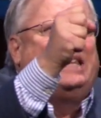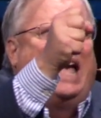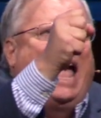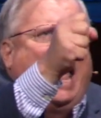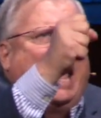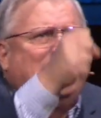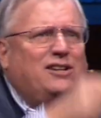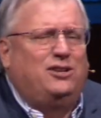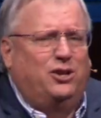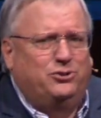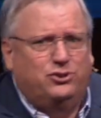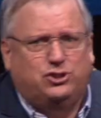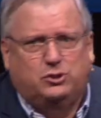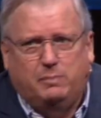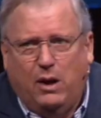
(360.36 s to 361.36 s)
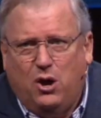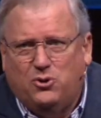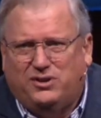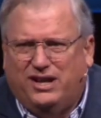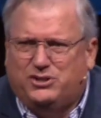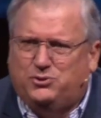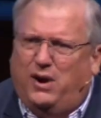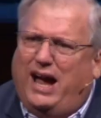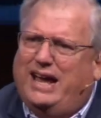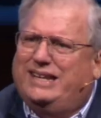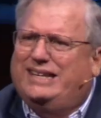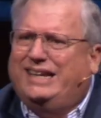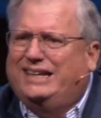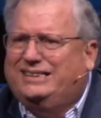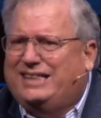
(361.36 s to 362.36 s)
the handle on the smoke. I tried
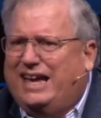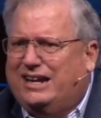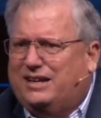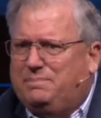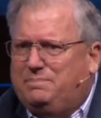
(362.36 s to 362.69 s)
to get that